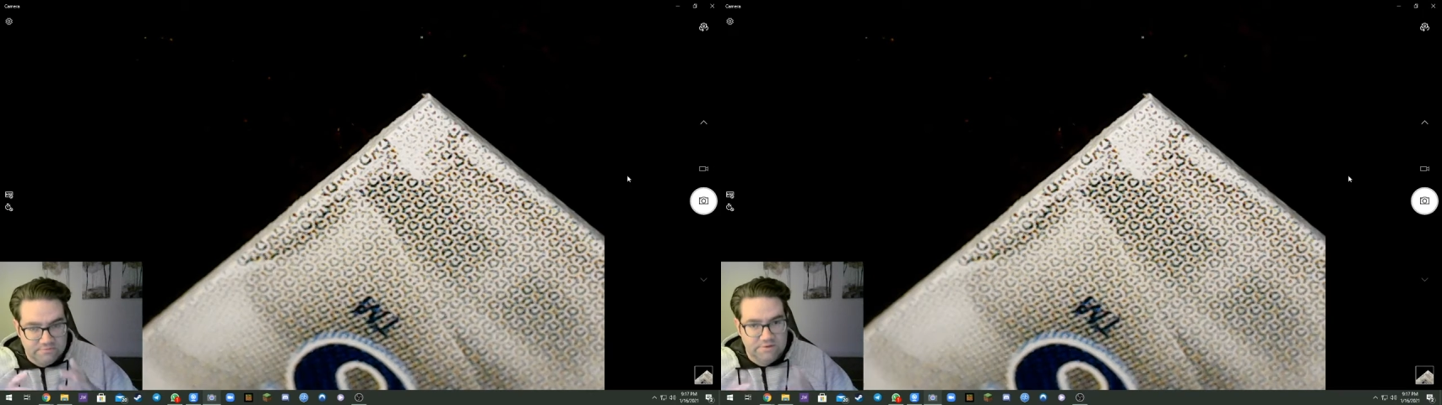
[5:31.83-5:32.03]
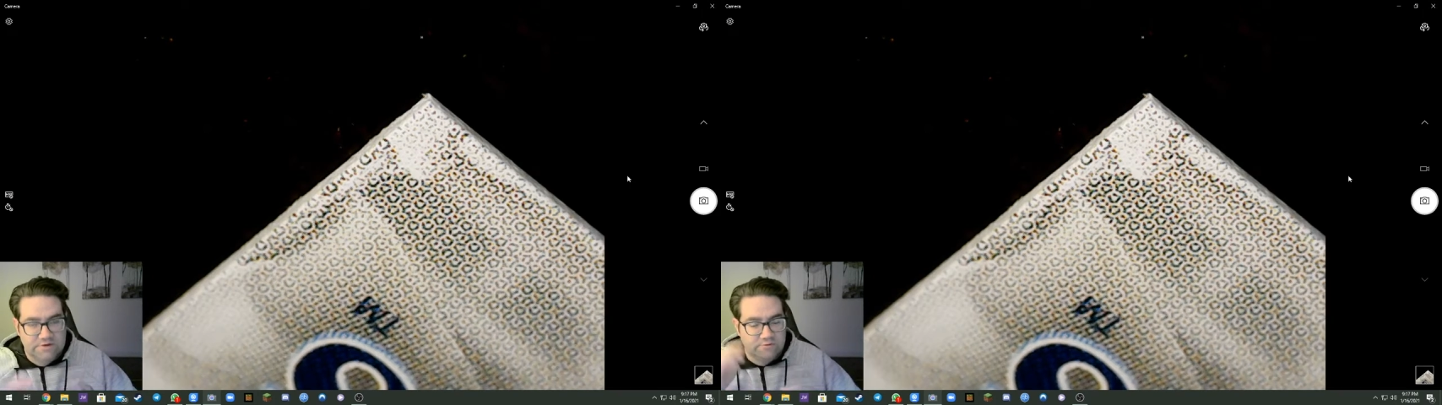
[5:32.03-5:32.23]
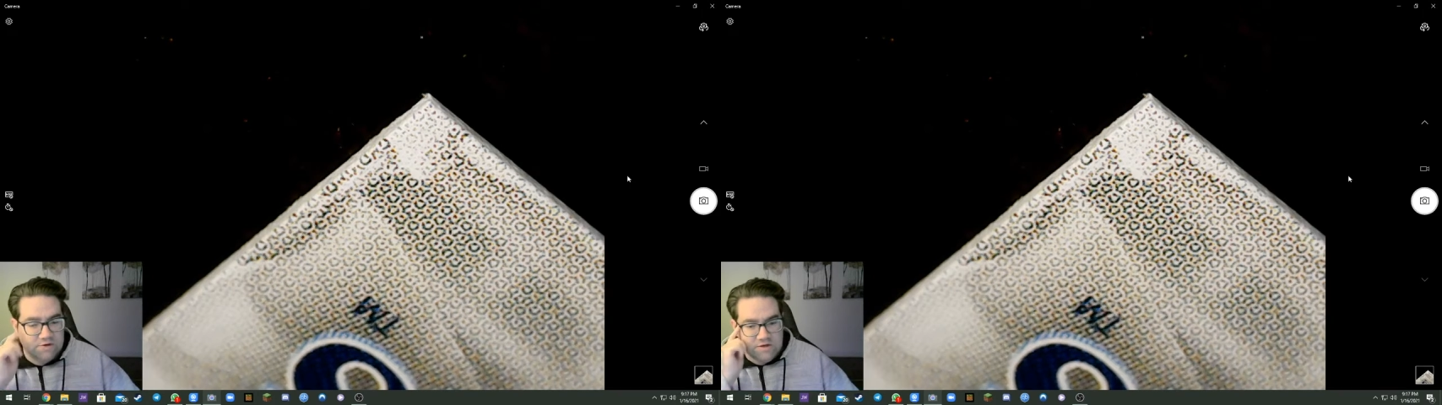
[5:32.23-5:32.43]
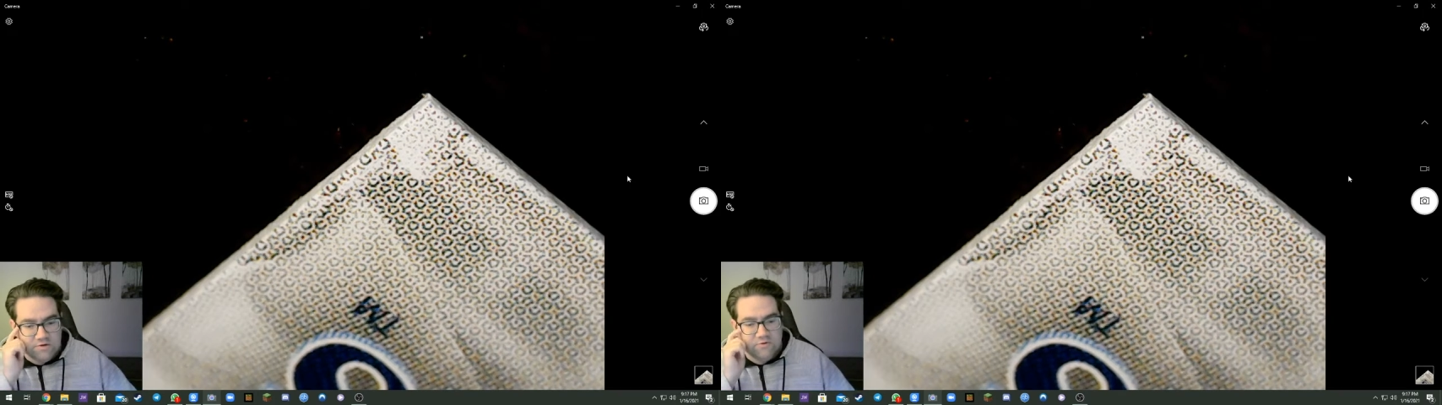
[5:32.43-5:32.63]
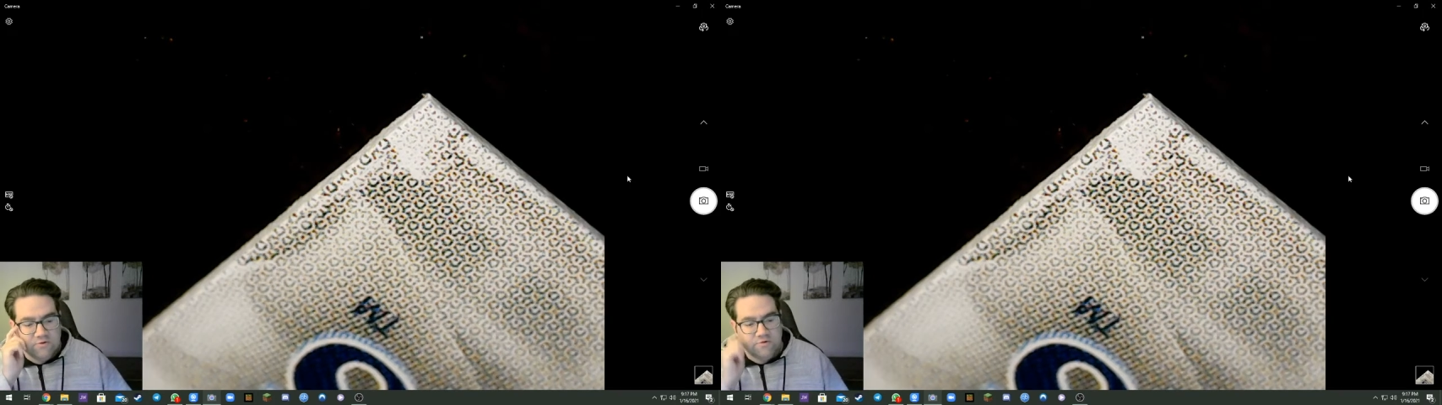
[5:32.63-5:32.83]
That's what he
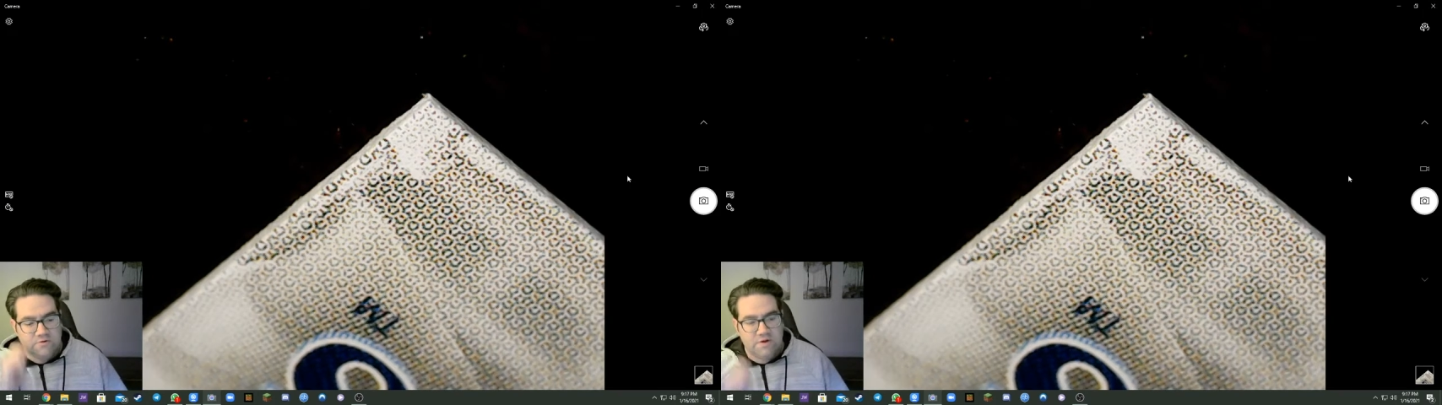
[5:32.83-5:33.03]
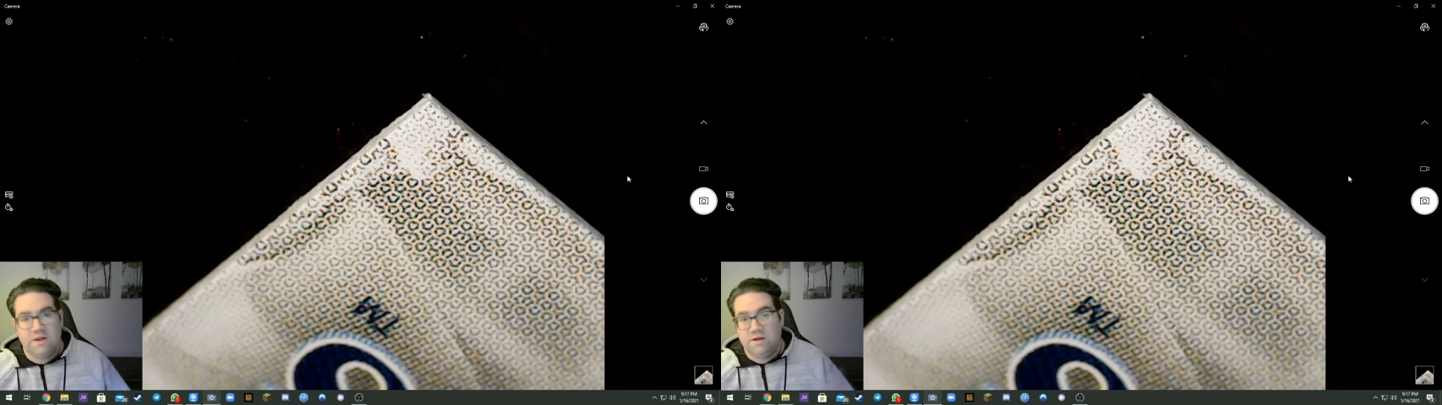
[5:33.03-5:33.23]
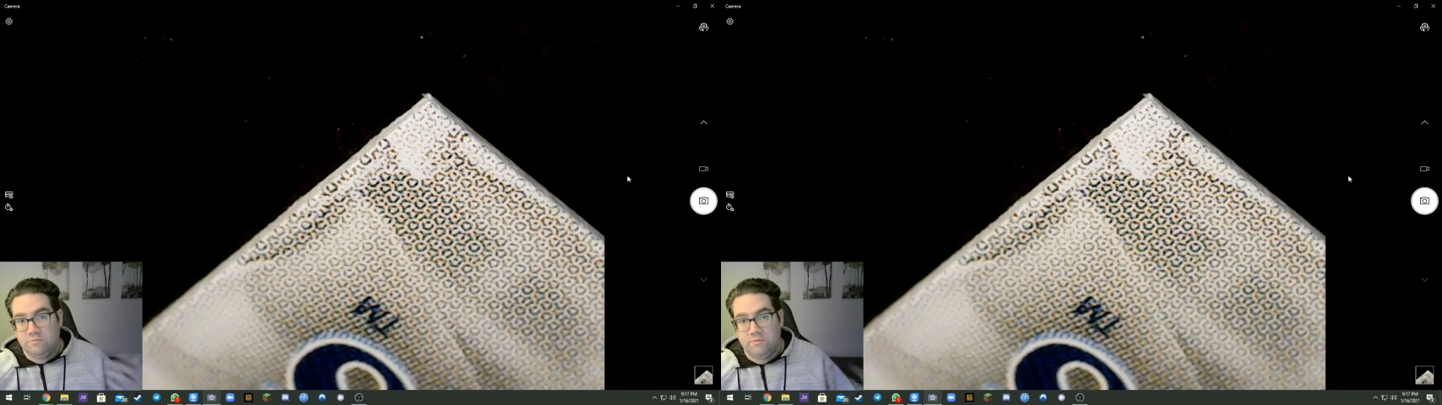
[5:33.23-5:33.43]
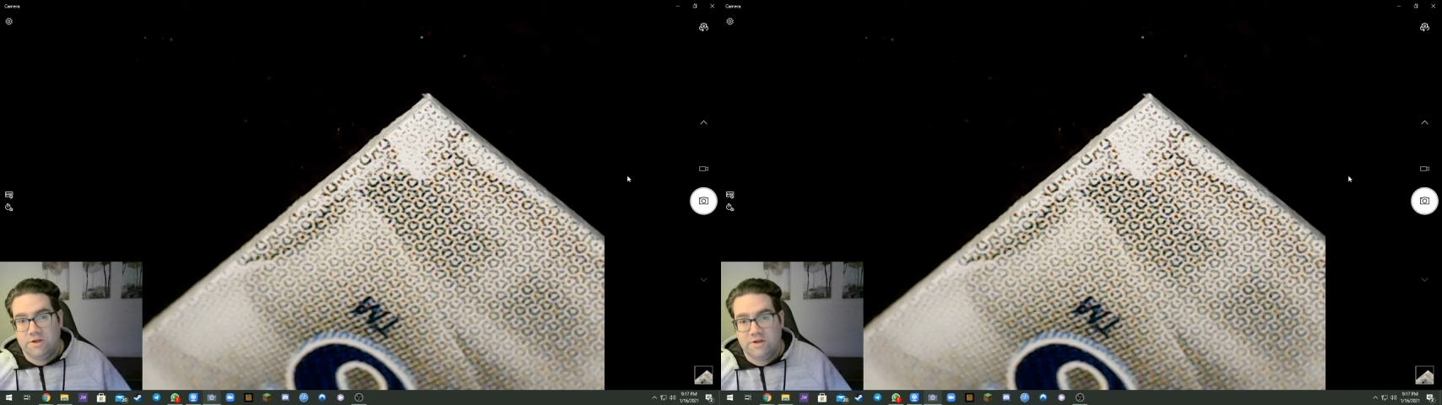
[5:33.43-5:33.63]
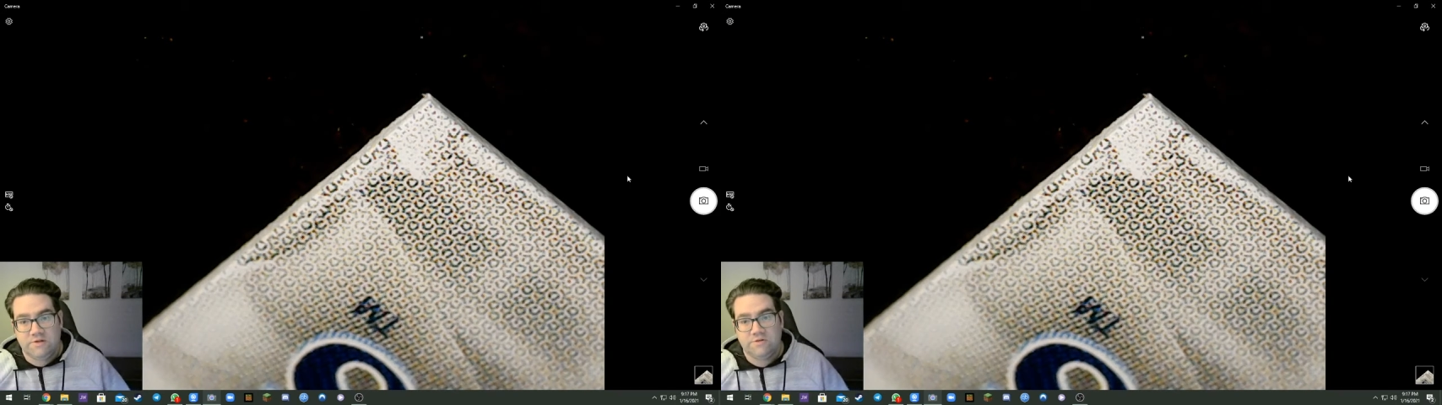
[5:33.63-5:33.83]
uses, and
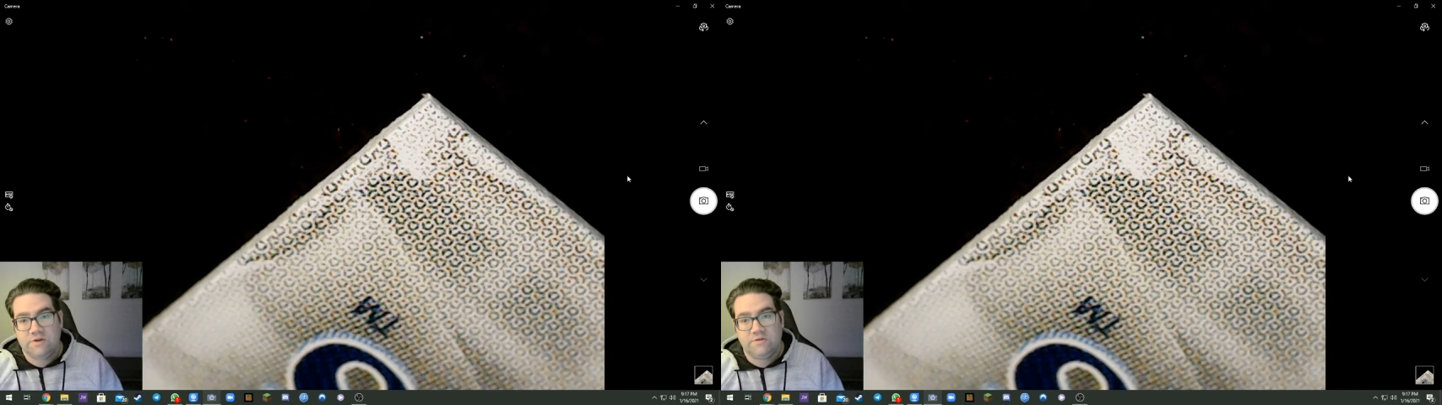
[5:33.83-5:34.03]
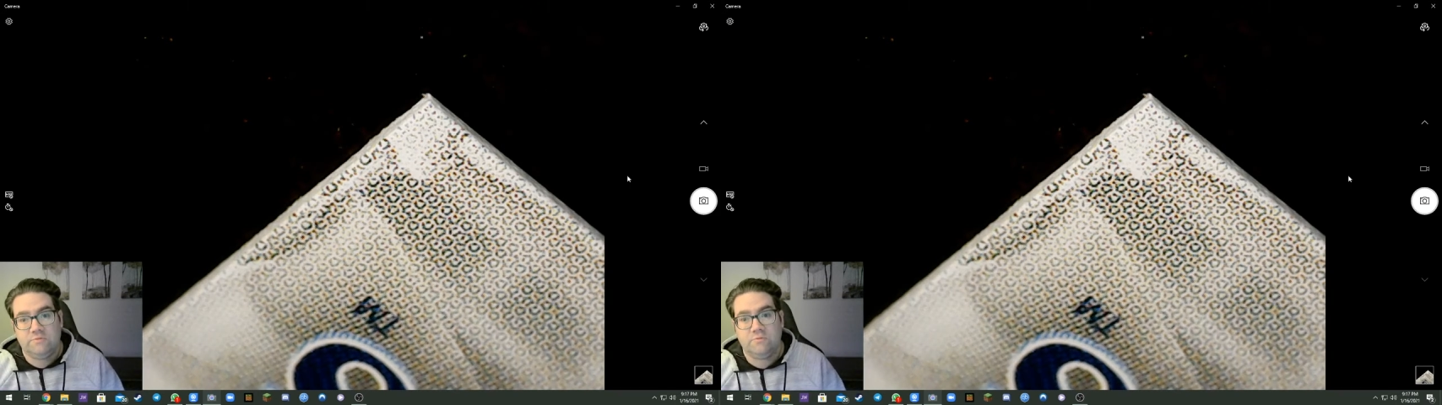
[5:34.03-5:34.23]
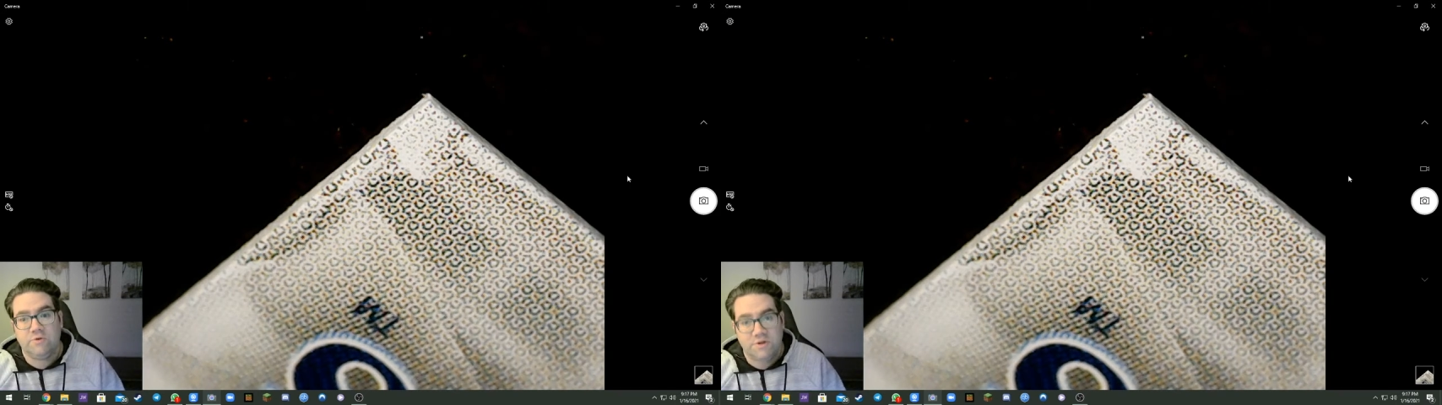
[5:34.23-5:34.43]
he said some